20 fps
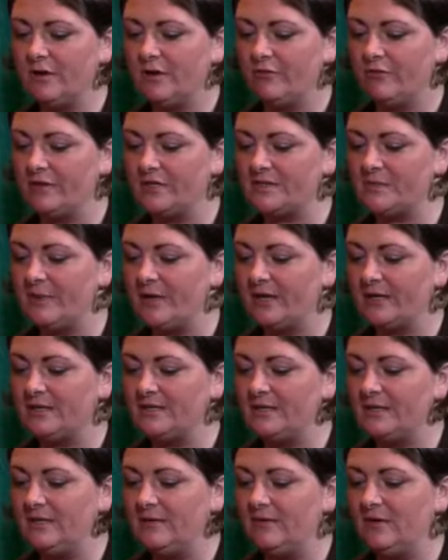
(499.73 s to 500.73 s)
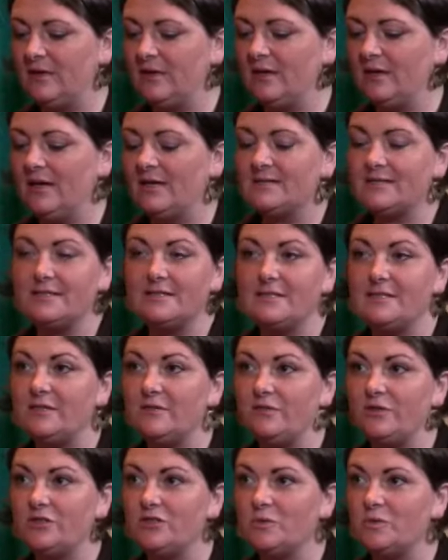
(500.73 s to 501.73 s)
respect, even us as
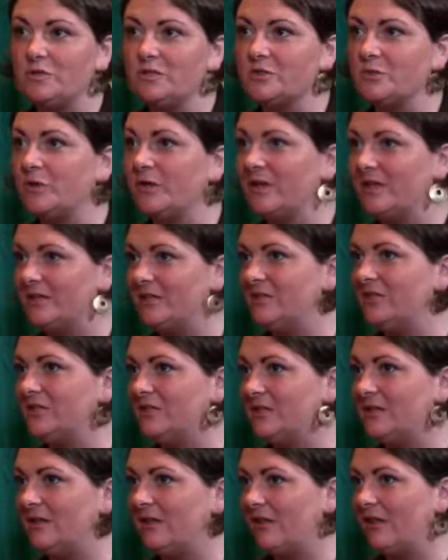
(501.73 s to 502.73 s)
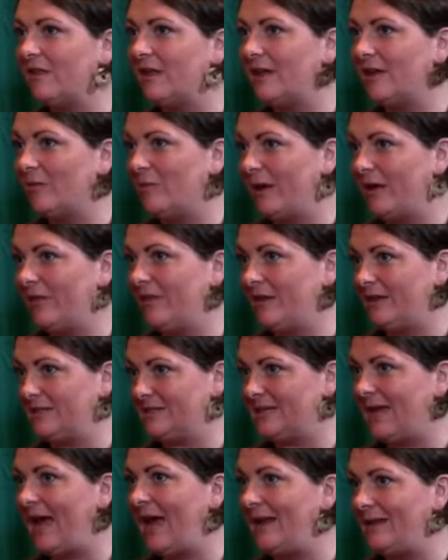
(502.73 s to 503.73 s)
individuals, we're conditioned to think about
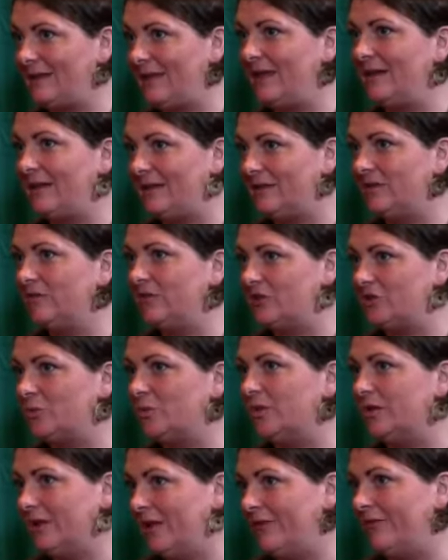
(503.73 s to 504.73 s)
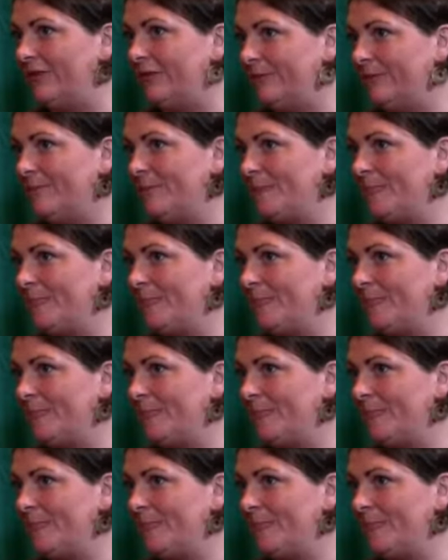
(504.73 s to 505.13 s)
things at that individual level,